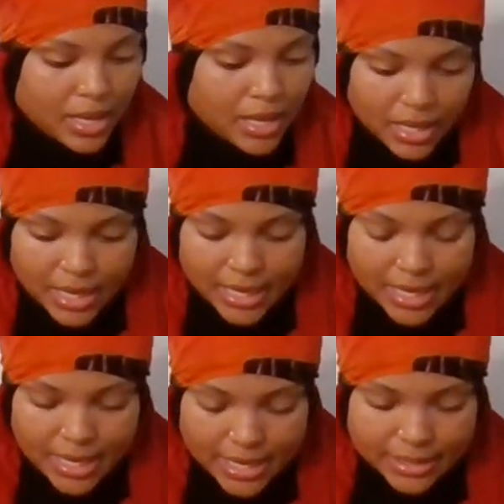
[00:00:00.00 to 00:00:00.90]

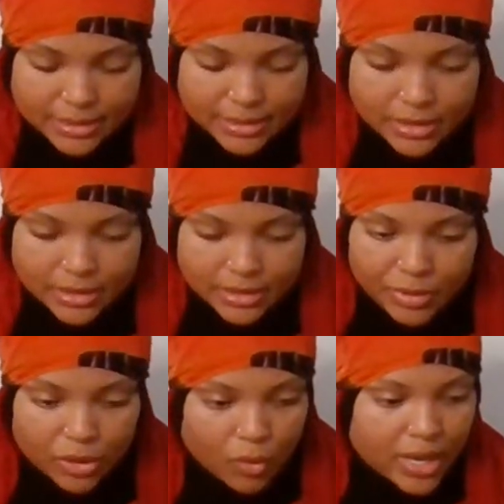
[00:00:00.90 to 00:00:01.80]
And I'm going to go
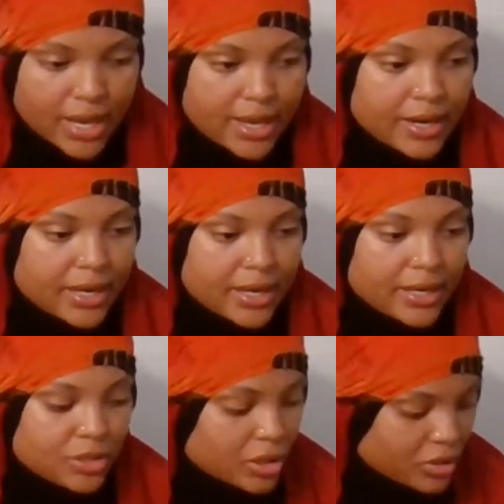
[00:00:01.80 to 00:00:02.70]
ahead and share
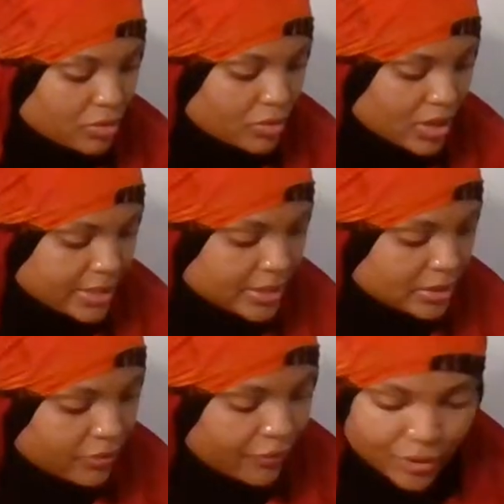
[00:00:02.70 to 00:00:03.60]
with you guys the
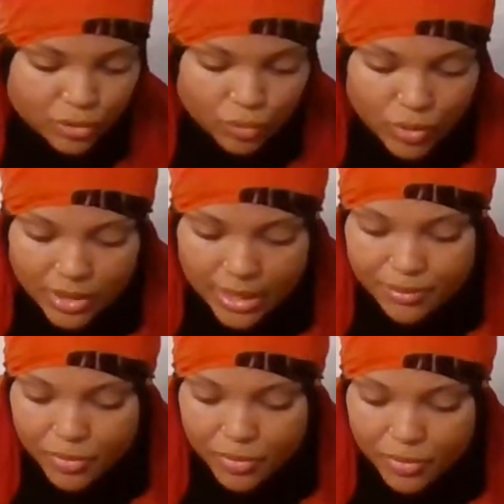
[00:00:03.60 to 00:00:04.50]
first one that I'm
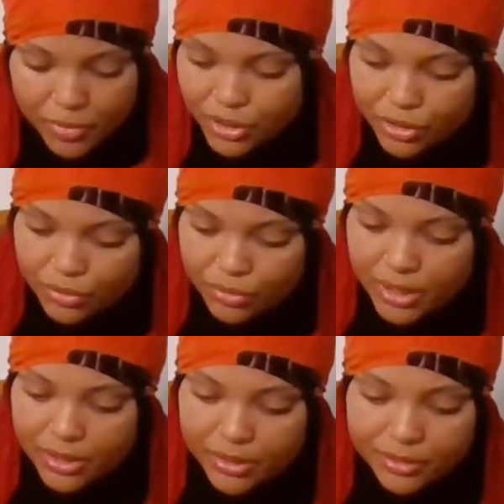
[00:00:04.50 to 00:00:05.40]
going to do here.